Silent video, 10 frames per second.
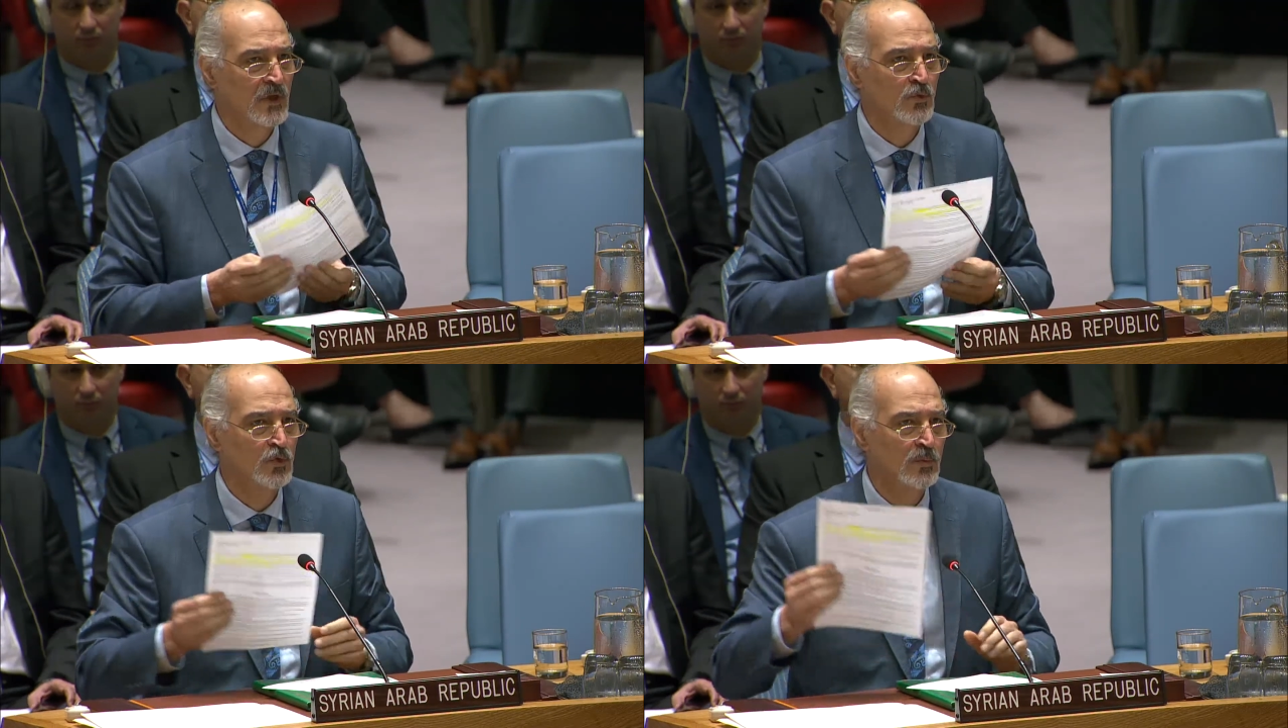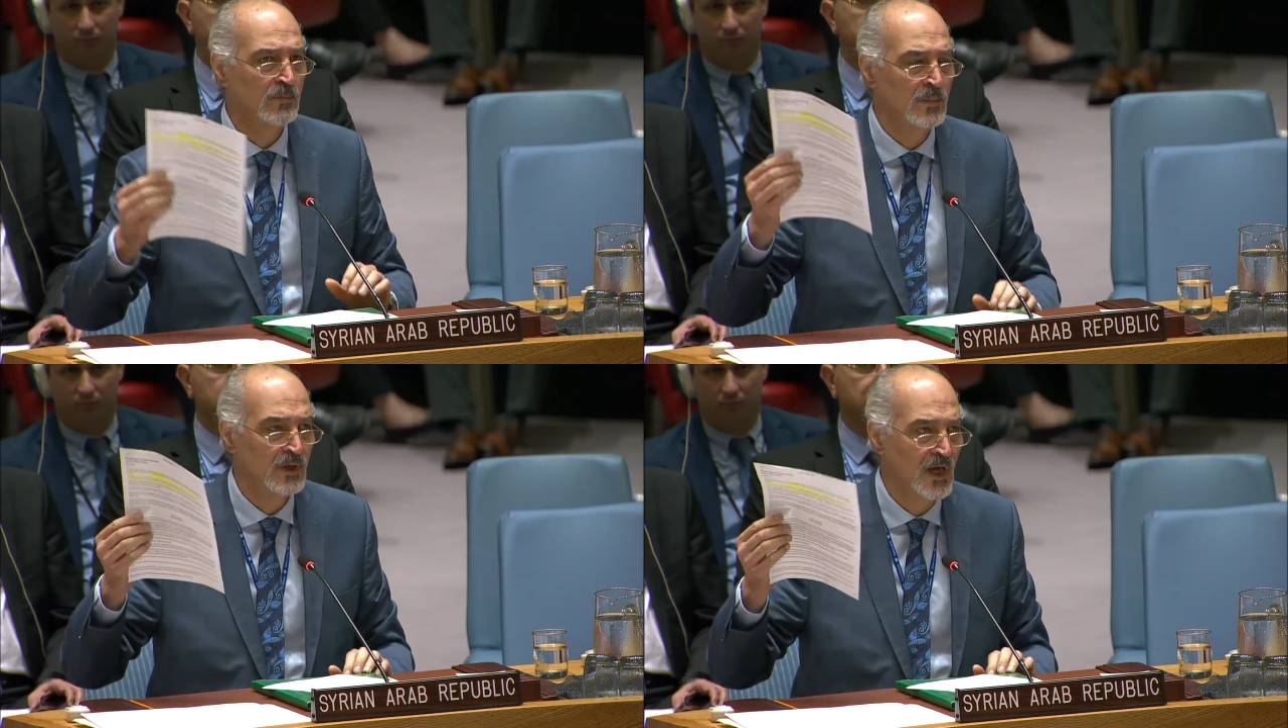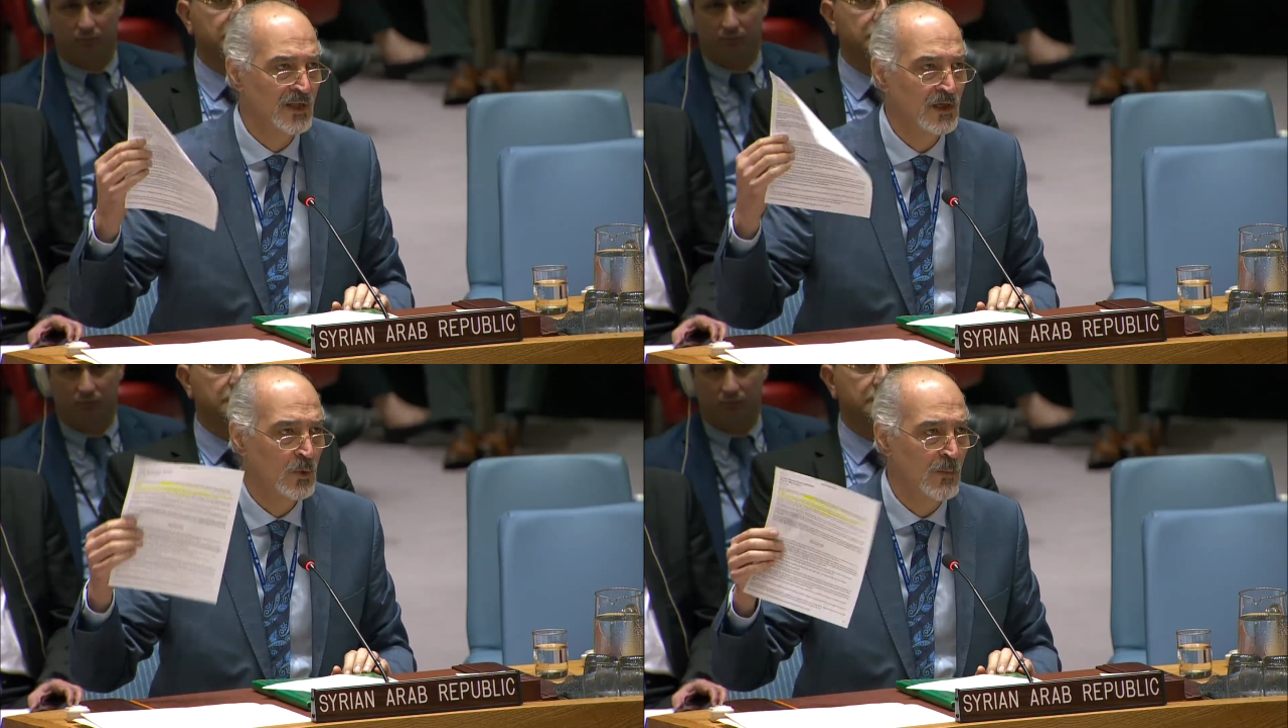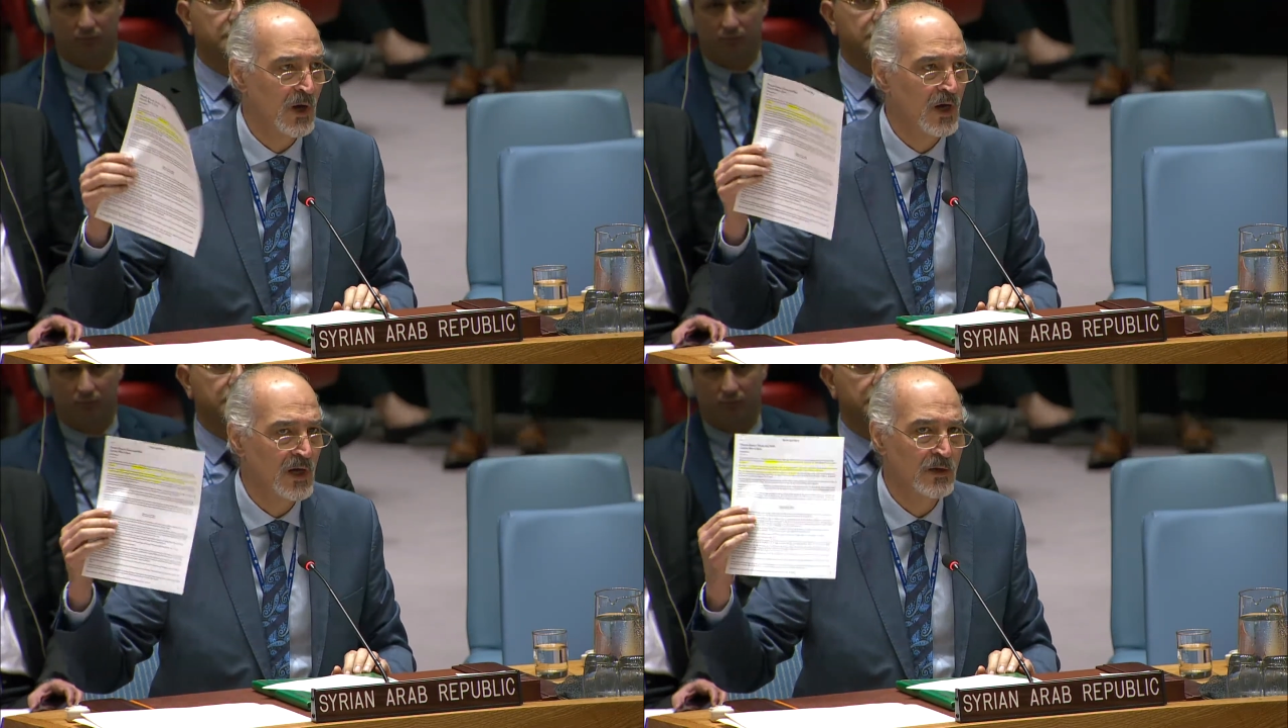the representative of
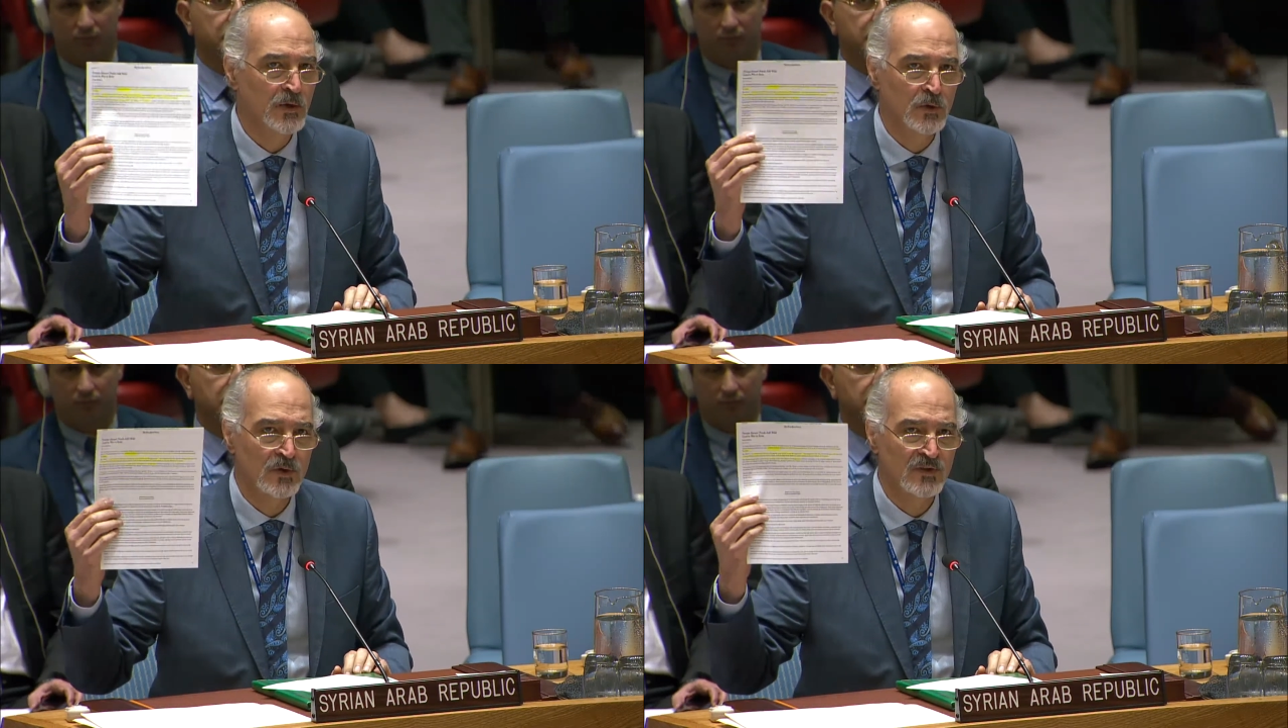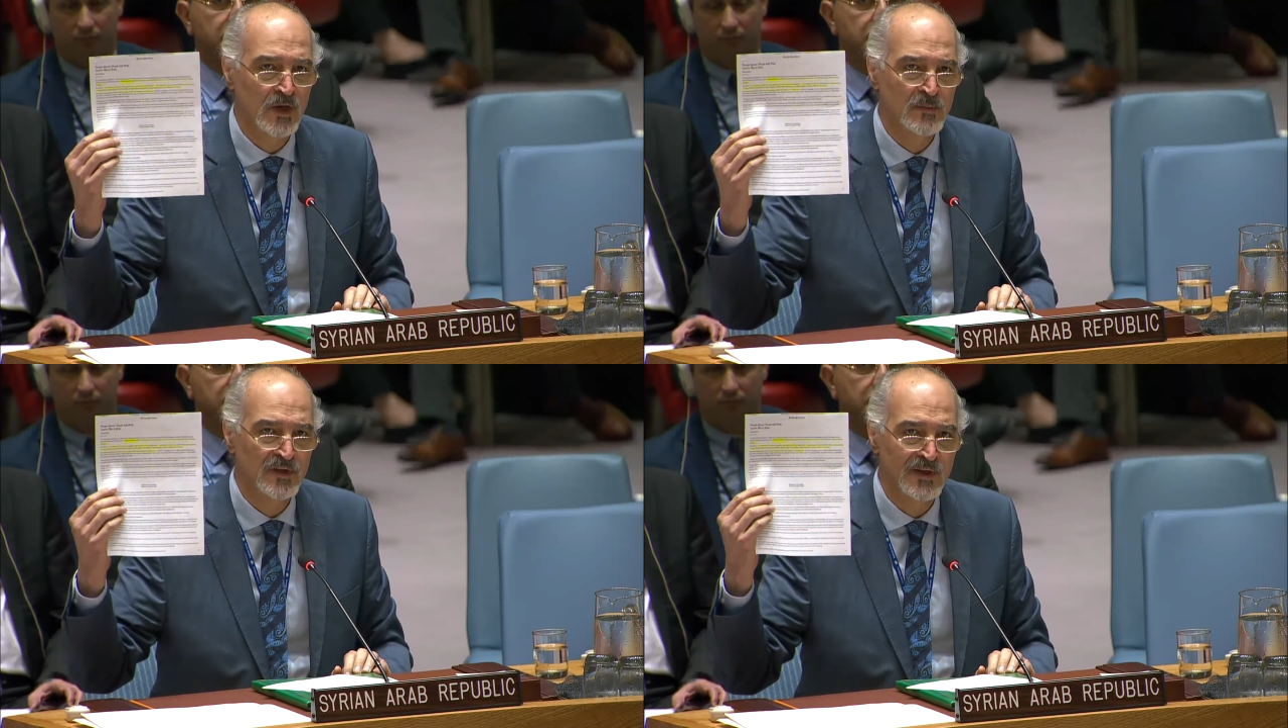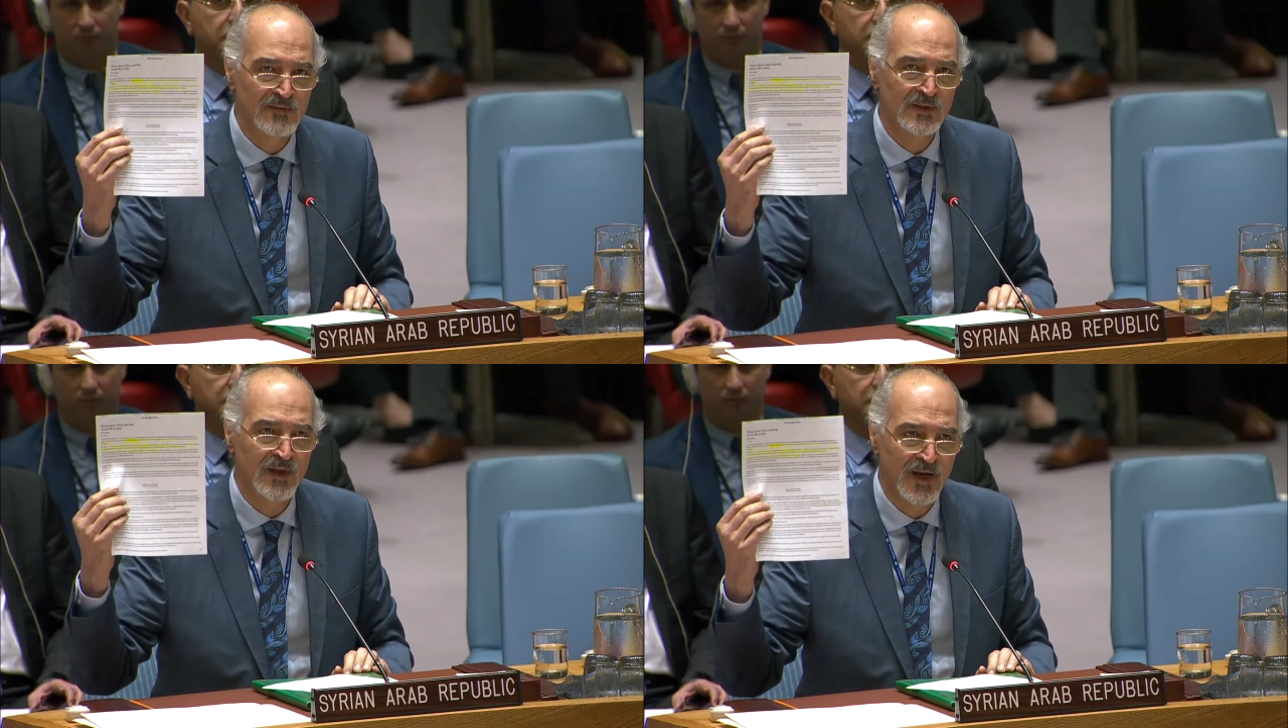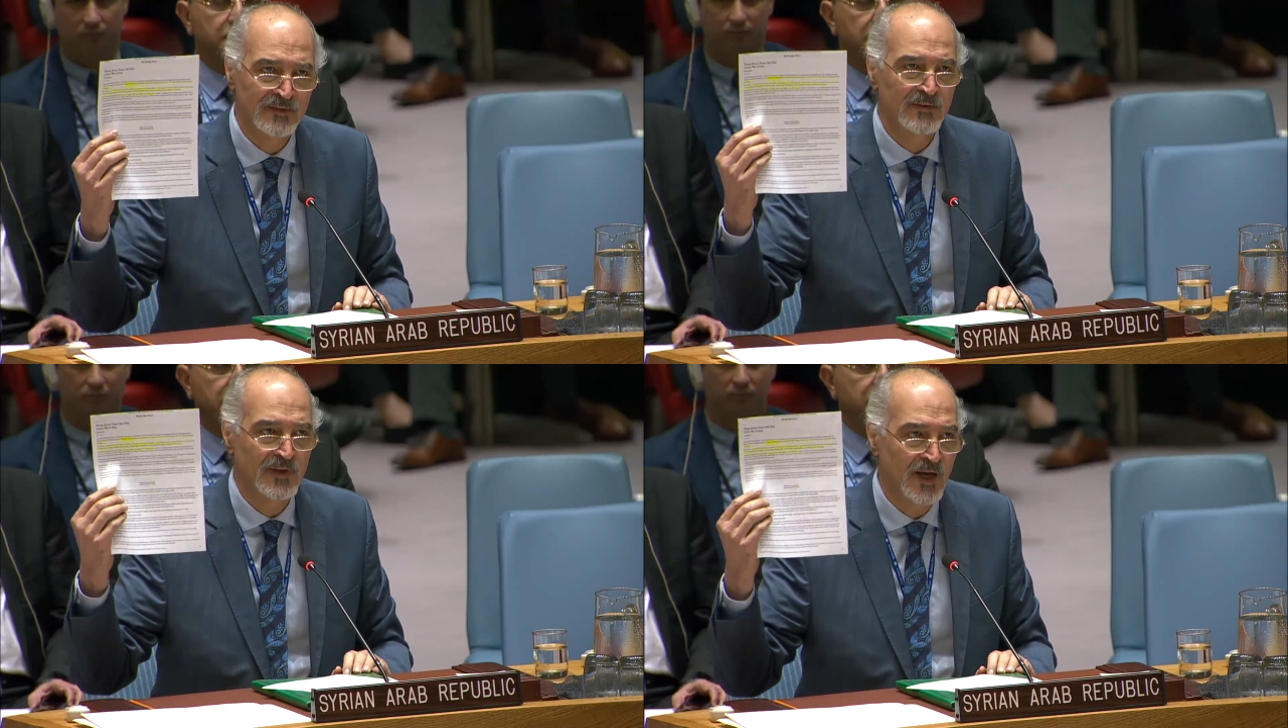Kuwait said does not exist, here
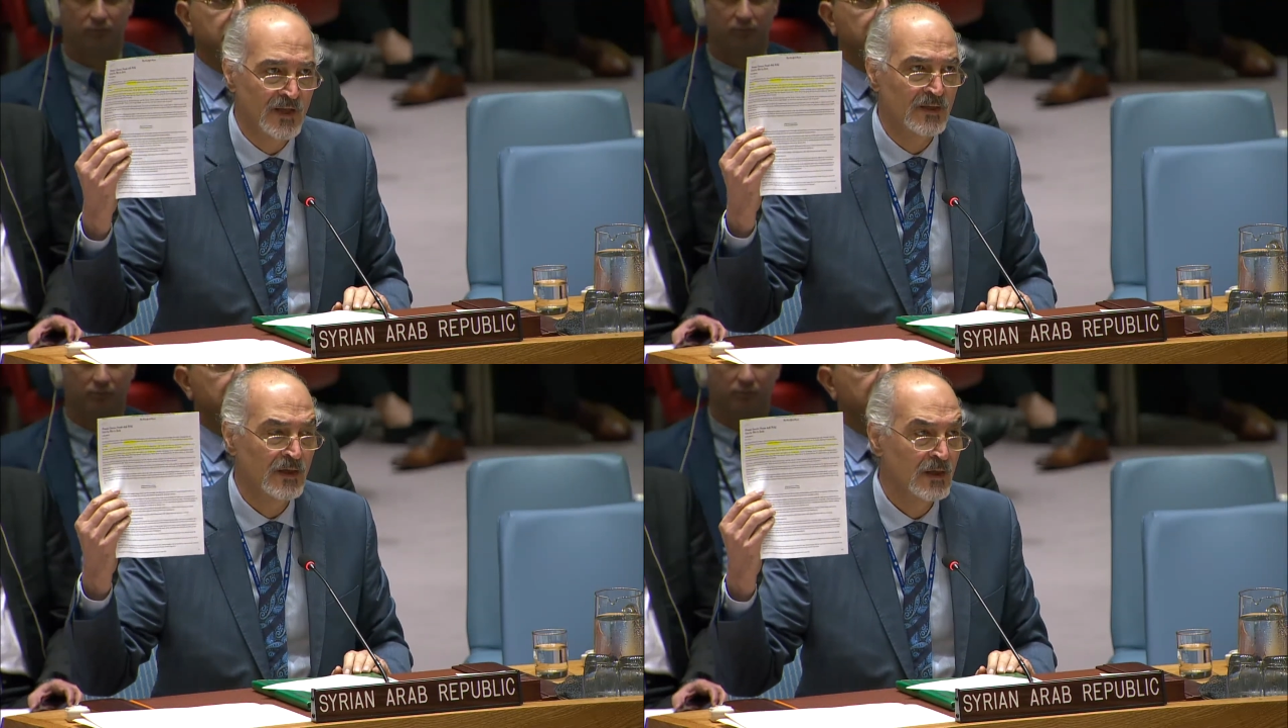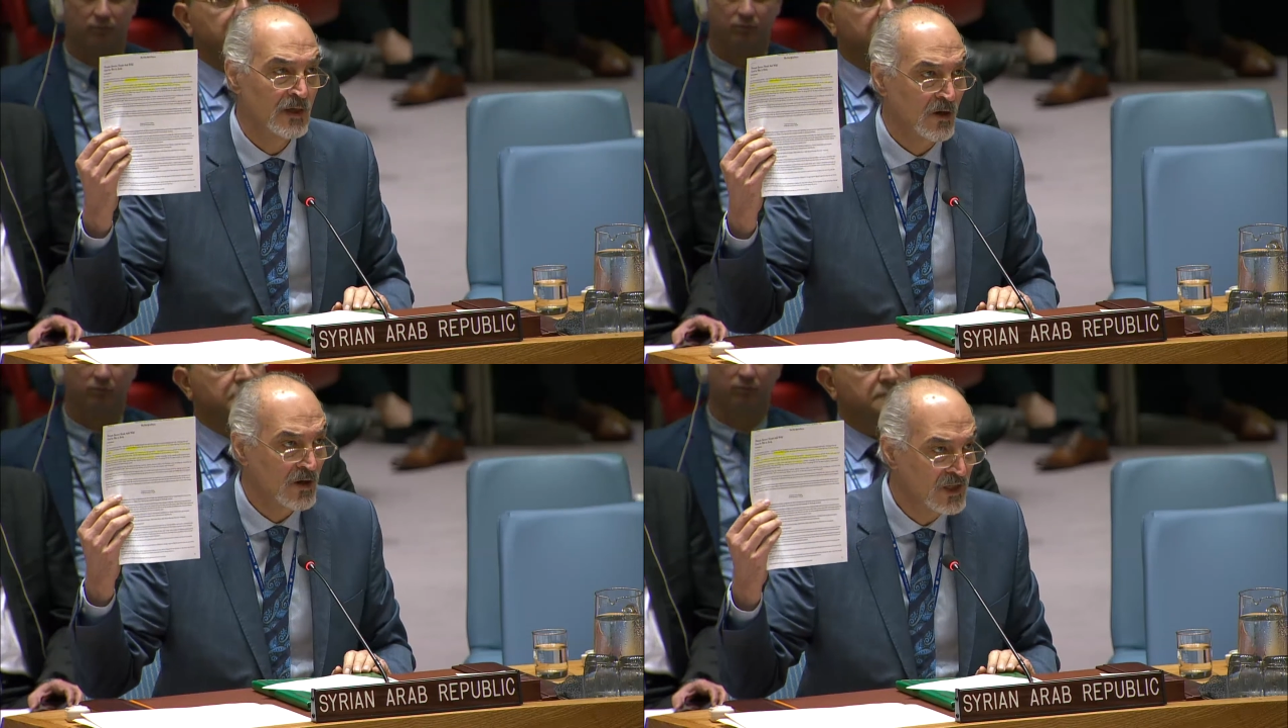is a copy of it.